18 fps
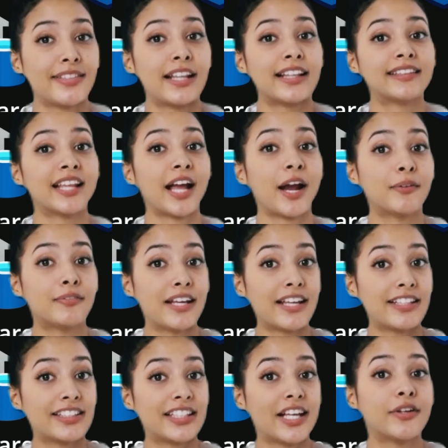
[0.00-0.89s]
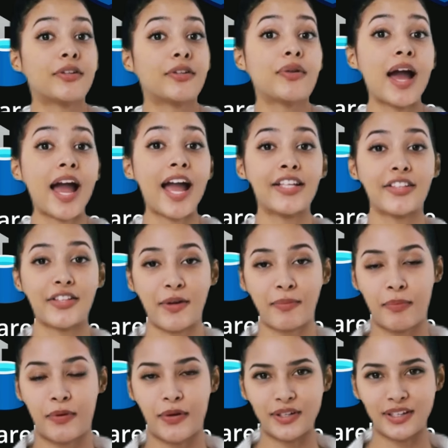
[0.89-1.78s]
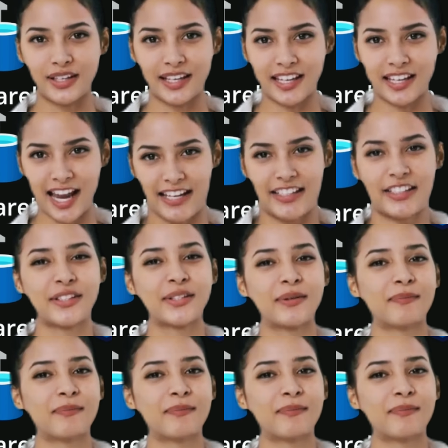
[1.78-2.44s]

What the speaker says: Now let's go to Azure portal again, to the